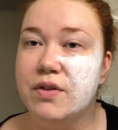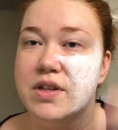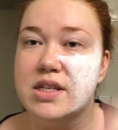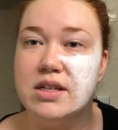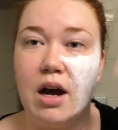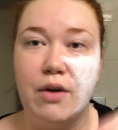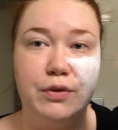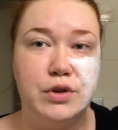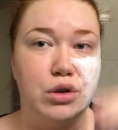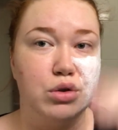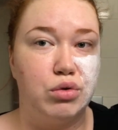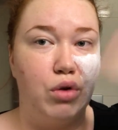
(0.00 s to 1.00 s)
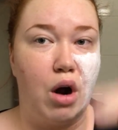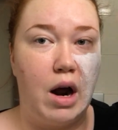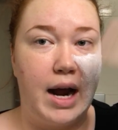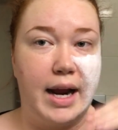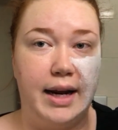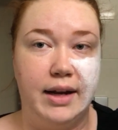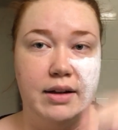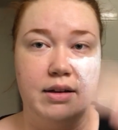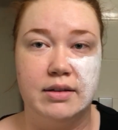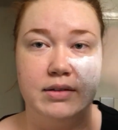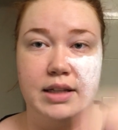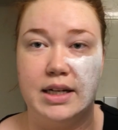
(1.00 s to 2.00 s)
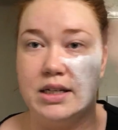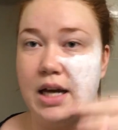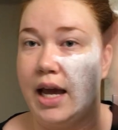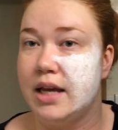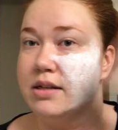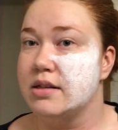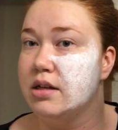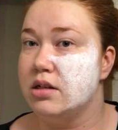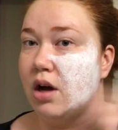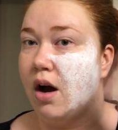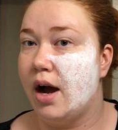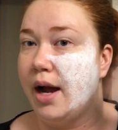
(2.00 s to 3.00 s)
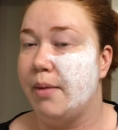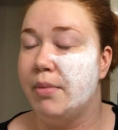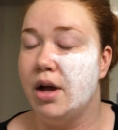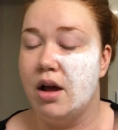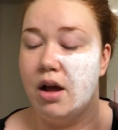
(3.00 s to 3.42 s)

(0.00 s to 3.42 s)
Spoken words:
for stuff to dry that takes the time.